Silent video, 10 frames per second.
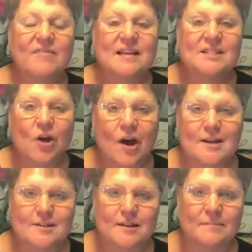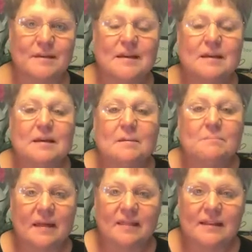this awesome
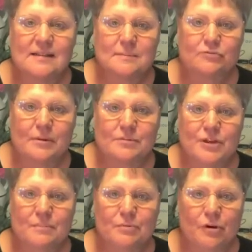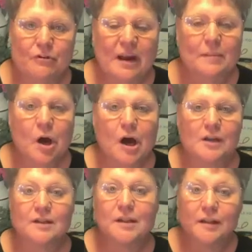monthly subscription program
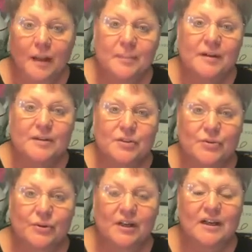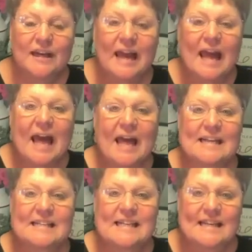called Club Couture,
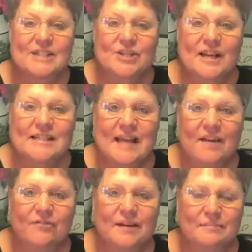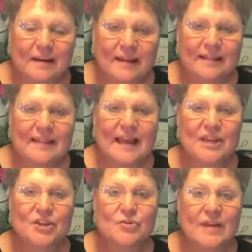and each and every month
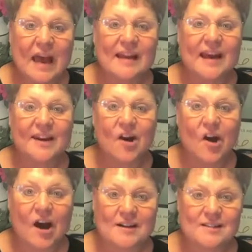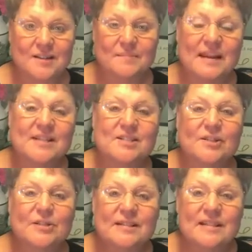you get an awesome
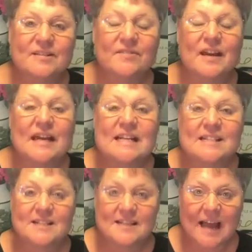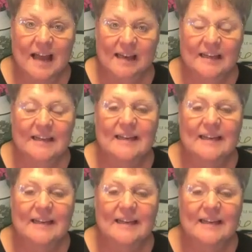exclusive design